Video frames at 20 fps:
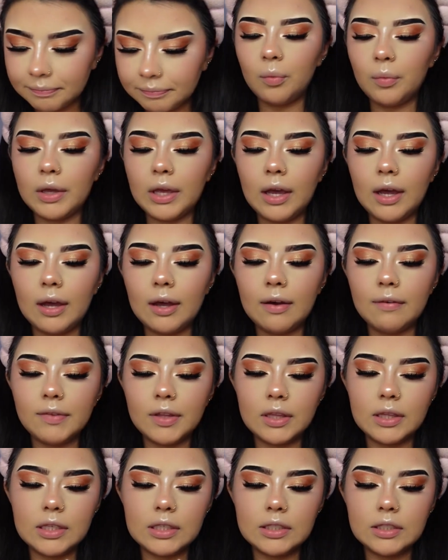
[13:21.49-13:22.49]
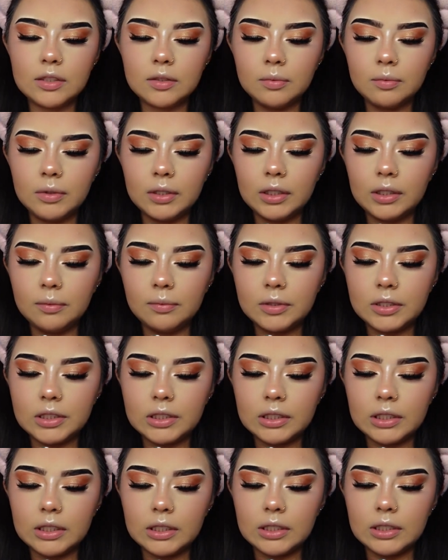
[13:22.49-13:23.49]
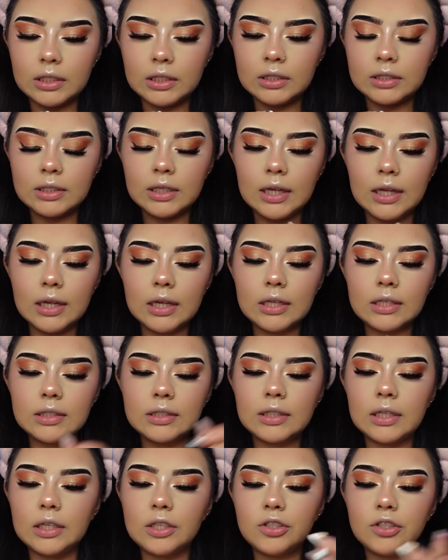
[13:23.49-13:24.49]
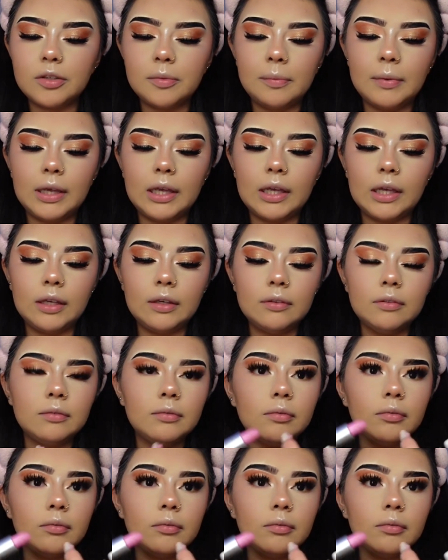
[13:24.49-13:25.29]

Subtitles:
We have this one, which is Saint Germain